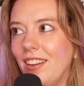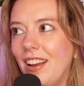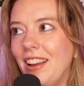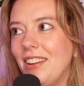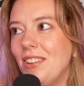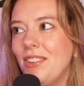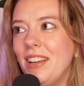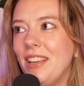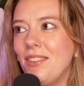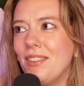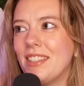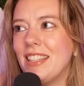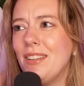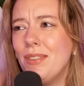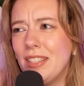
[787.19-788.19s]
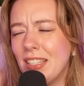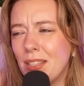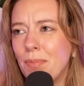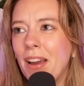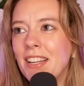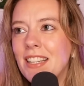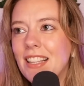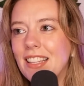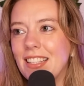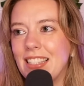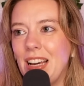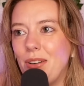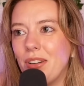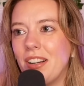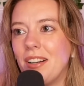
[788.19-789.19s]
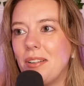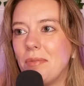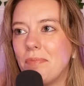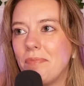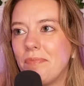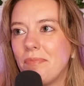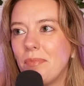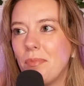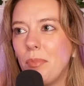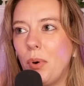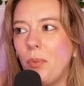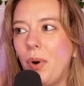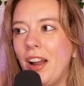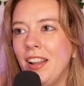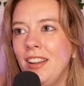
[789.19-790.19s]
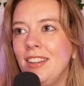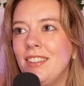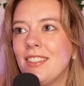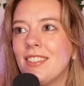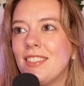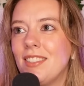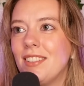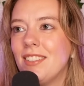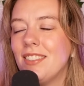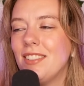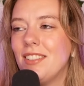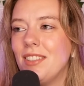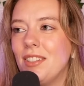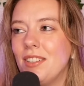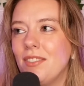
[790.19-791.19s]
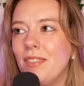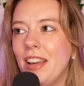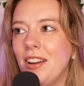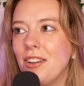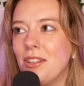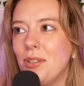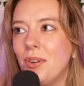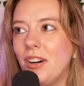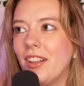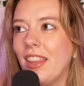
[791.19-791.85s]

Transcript: I knew he was expecting this outcome, but why did he just make her do all